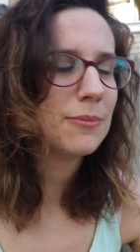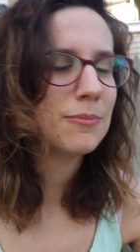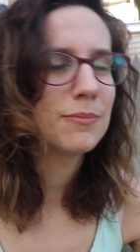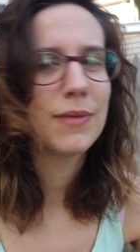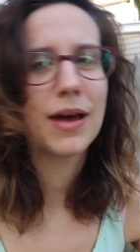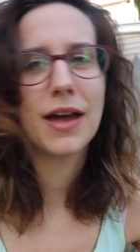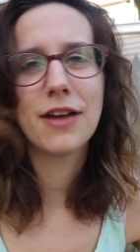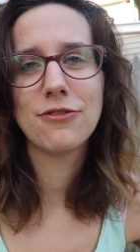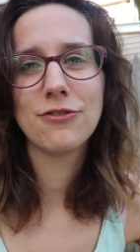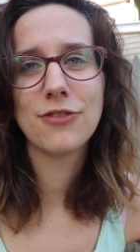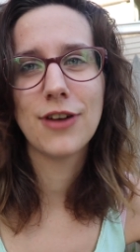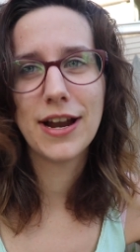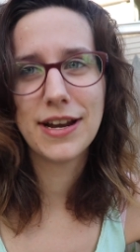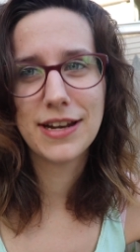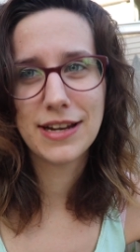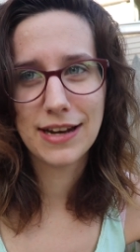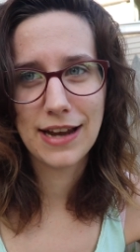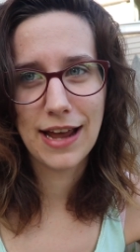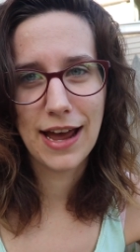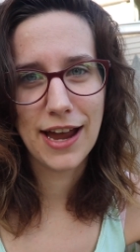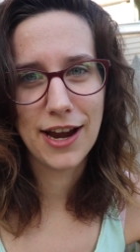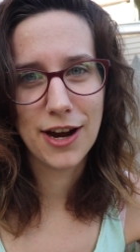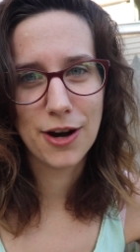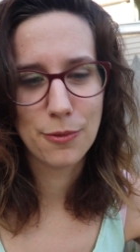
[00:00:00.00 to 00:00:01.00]
My friend
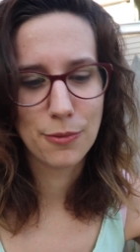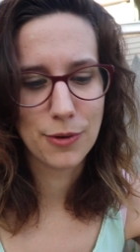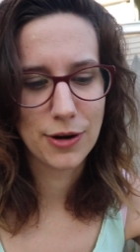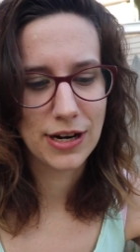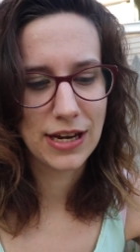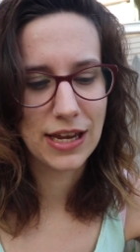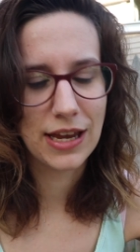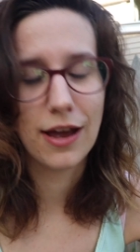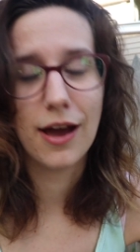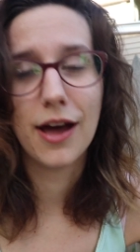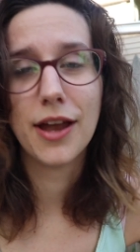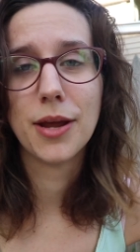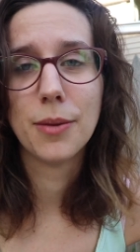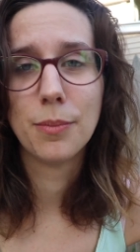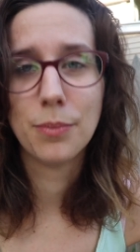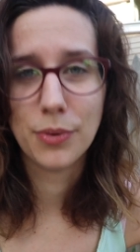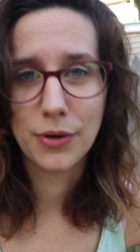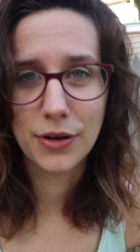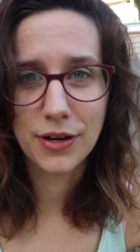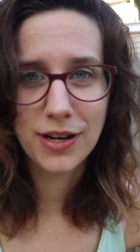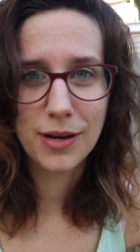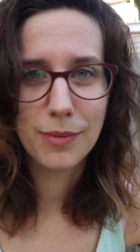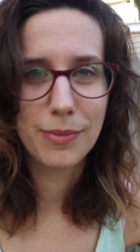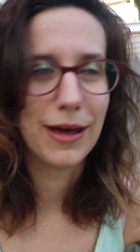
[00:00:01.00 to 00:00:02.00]
and I are working on a
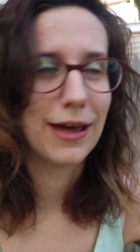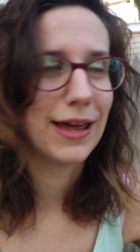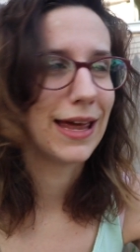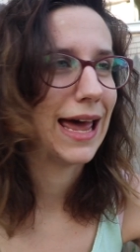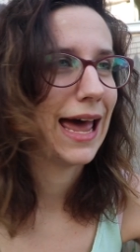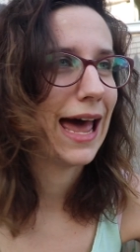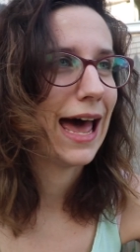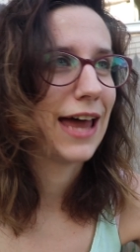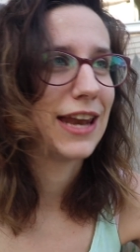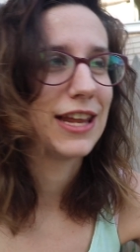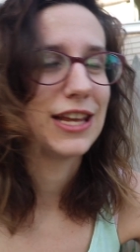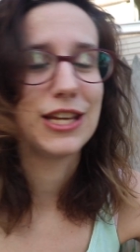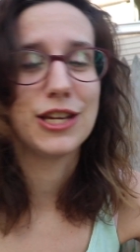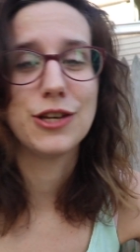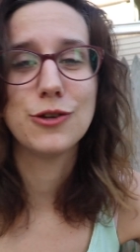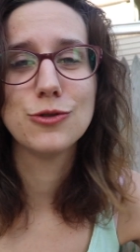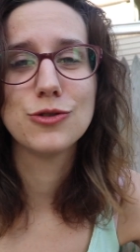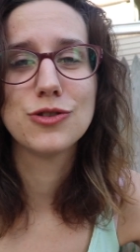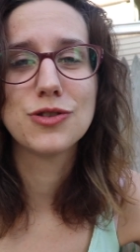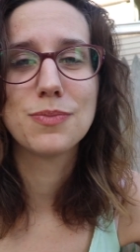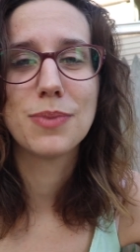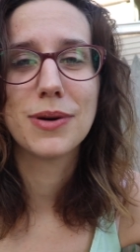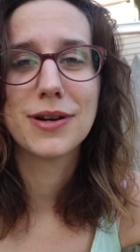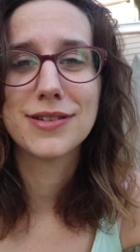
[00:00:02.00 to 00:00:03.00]
book about how to
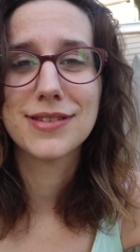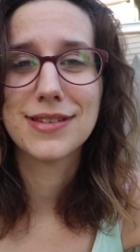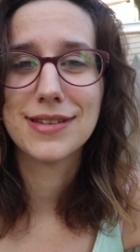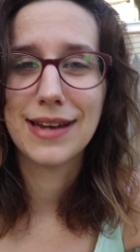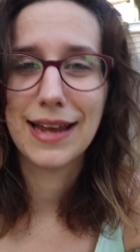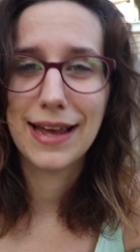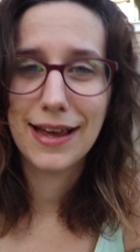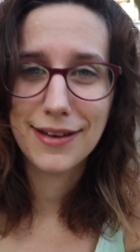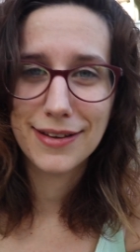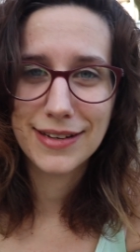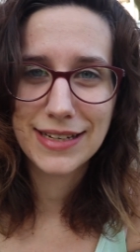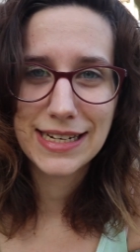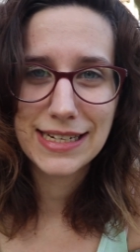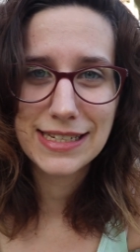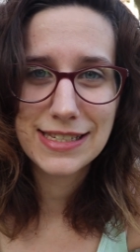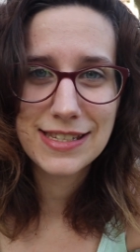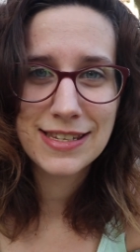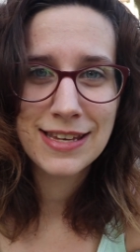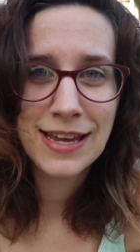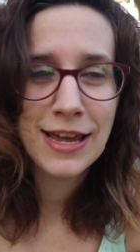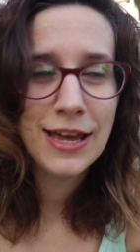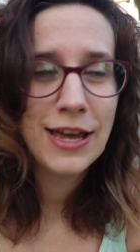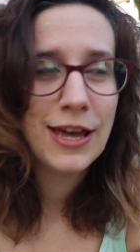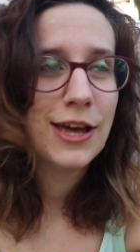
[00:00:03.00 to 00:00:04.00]
use
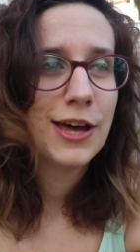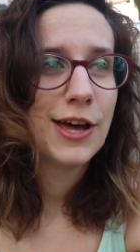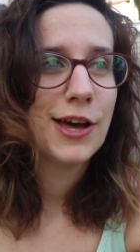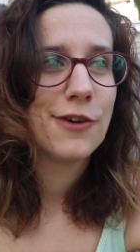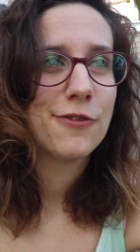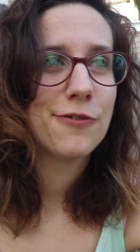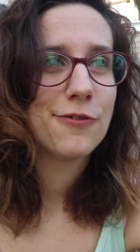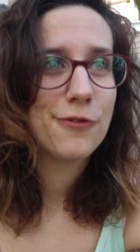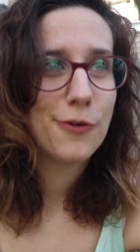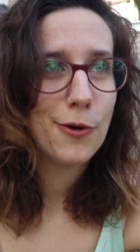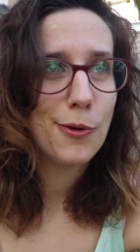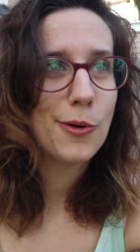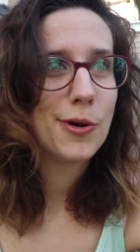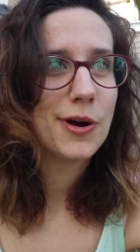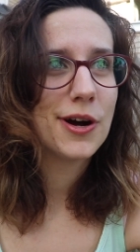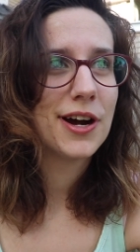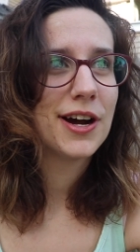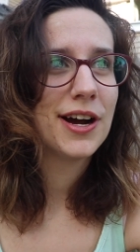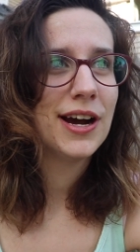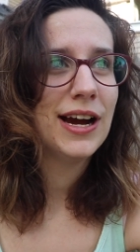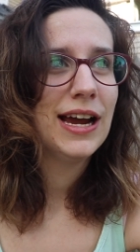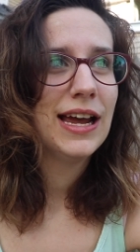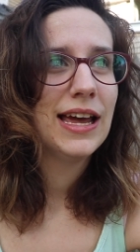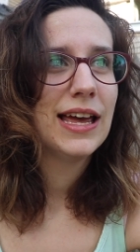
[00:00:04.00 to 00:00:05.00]
personalities
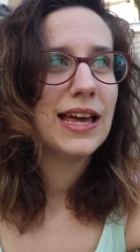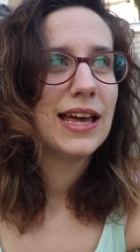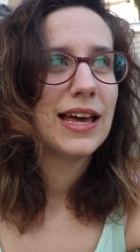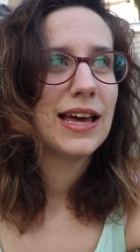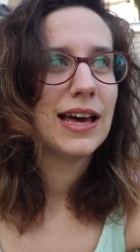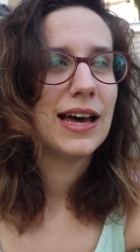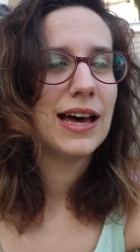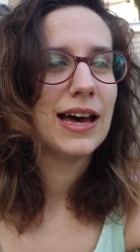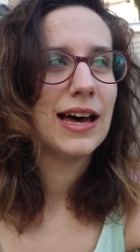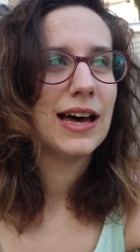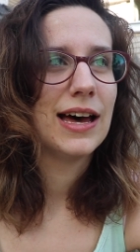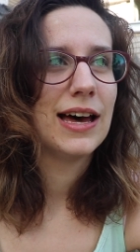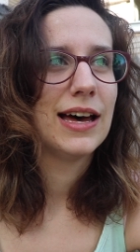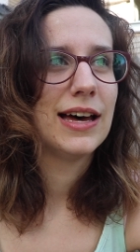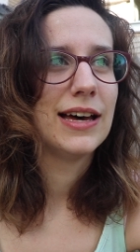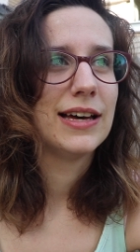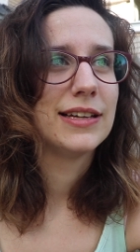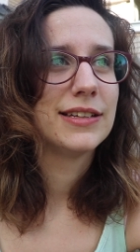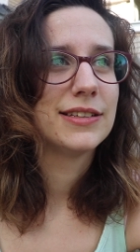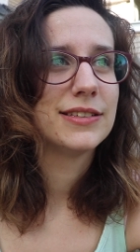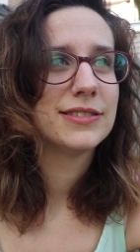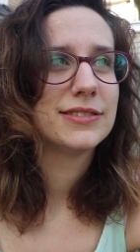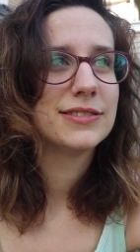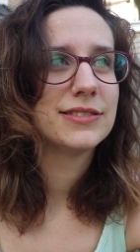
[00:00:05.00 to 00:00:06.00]
for,
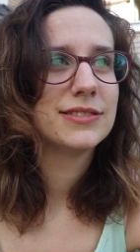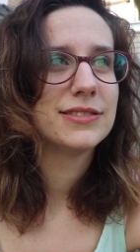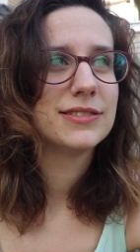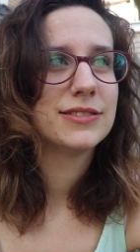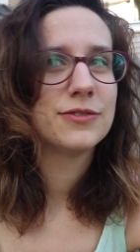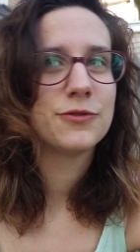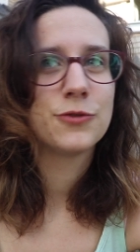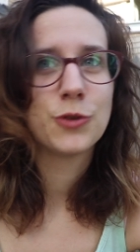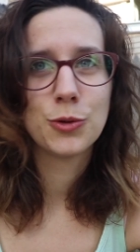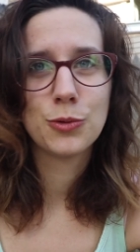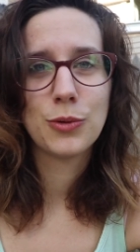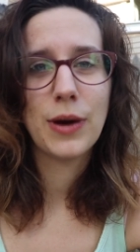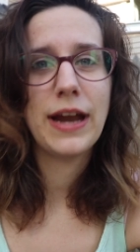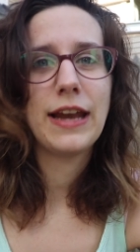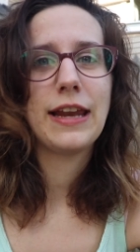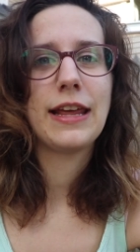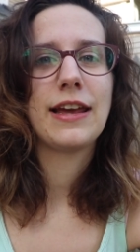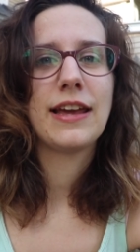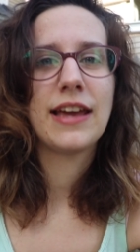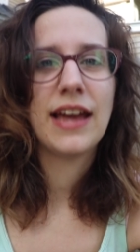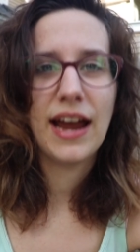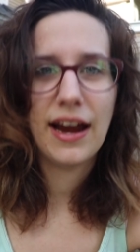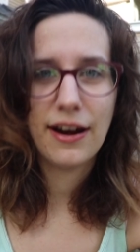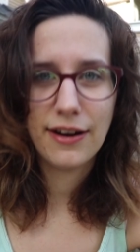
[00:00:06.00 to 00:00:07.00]
uh, for
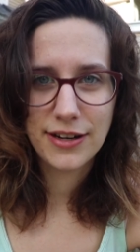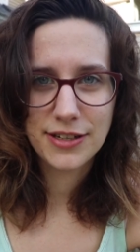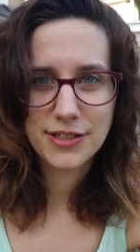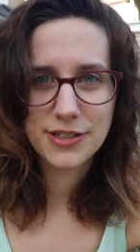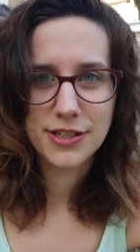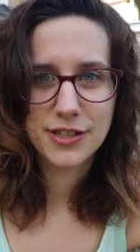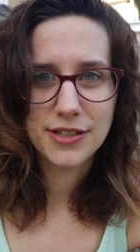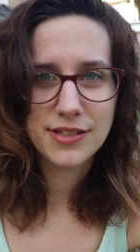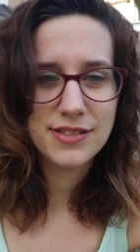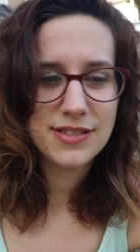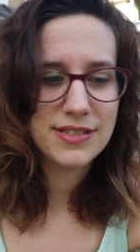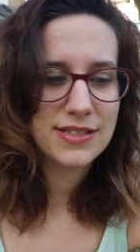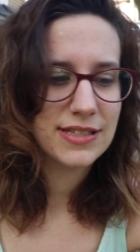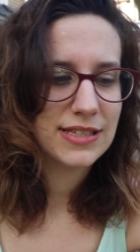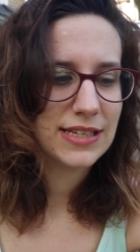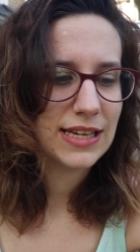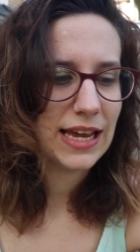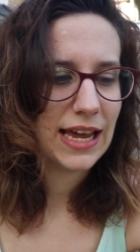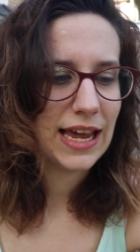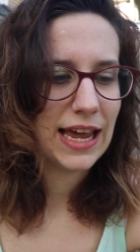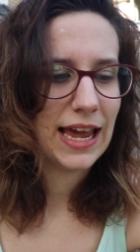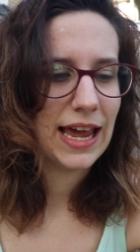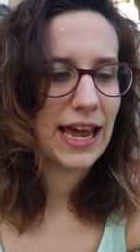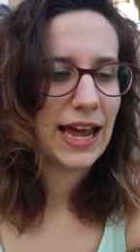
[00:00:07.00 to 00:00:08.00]
writing characters,
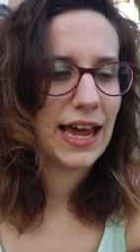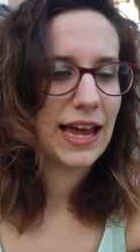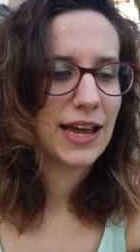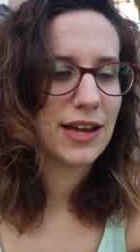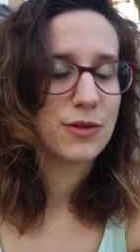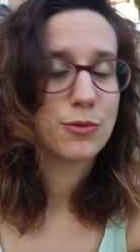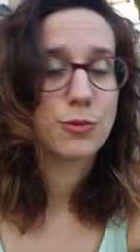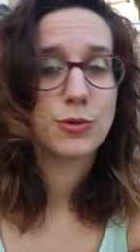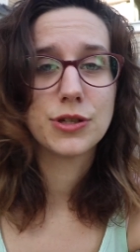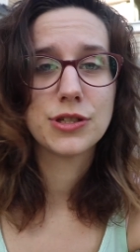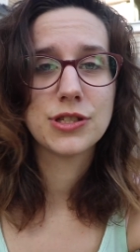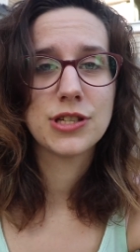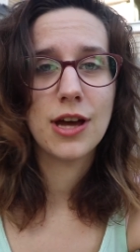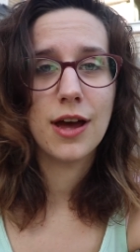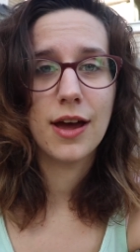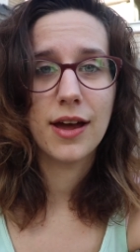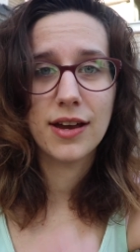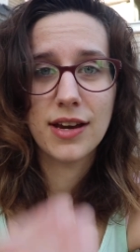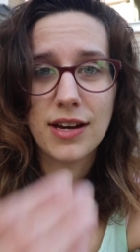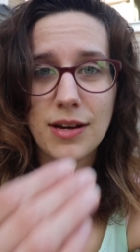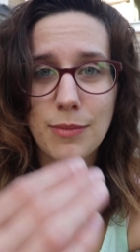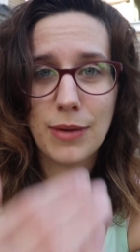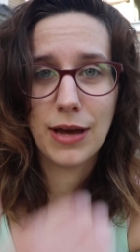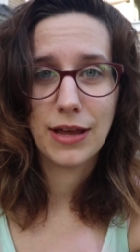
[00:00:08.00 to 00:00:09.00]
and we're
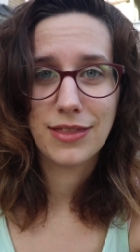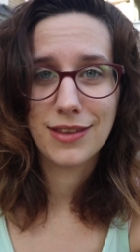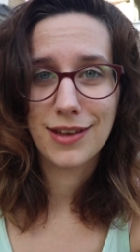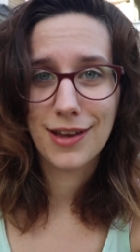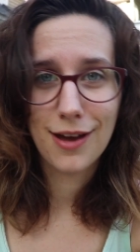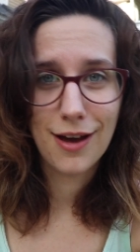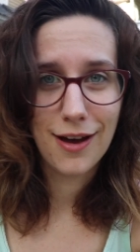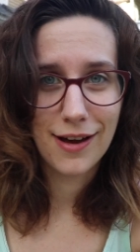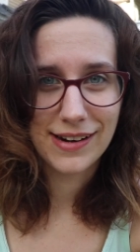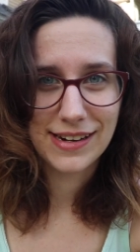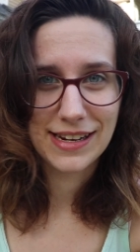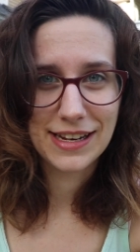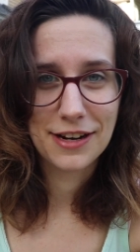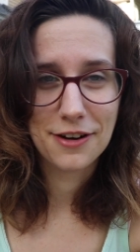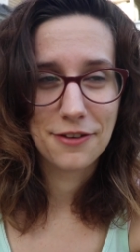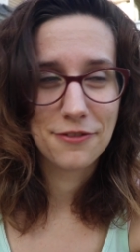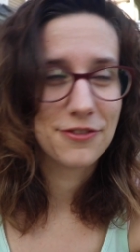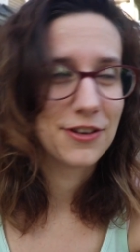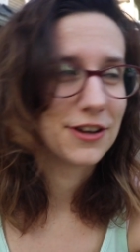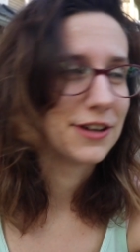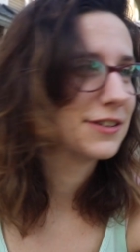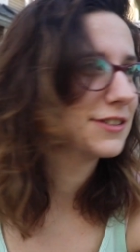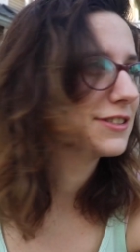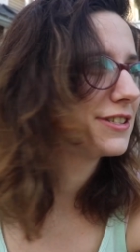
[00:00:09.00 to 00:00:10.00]
talking about the
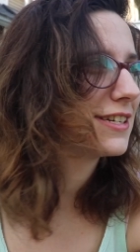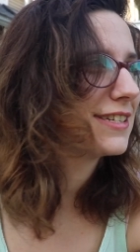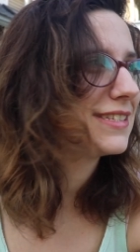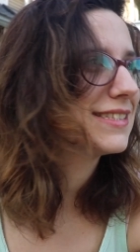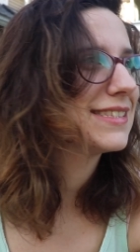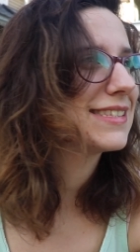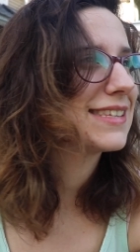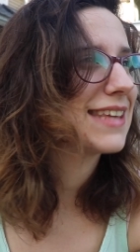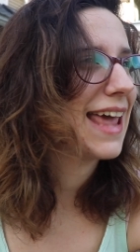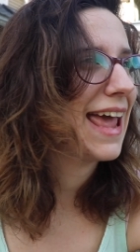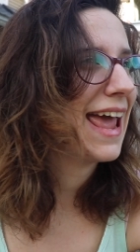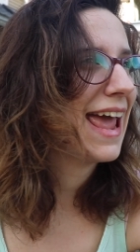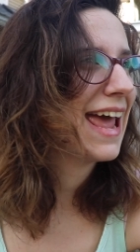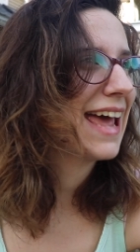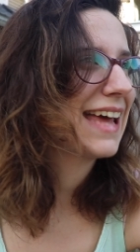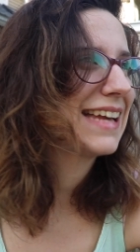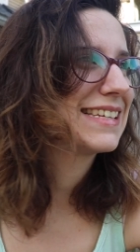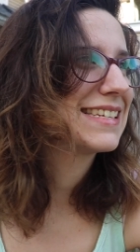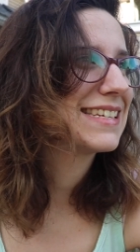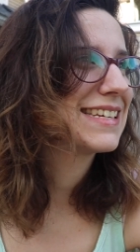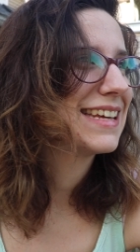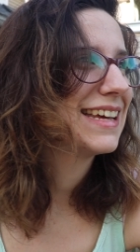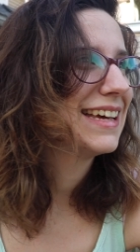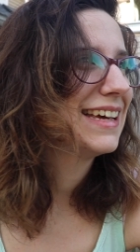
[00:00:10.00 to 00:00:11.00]
cognitive functions,
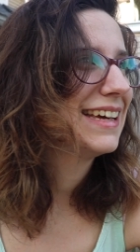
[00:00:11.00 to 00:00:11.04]
and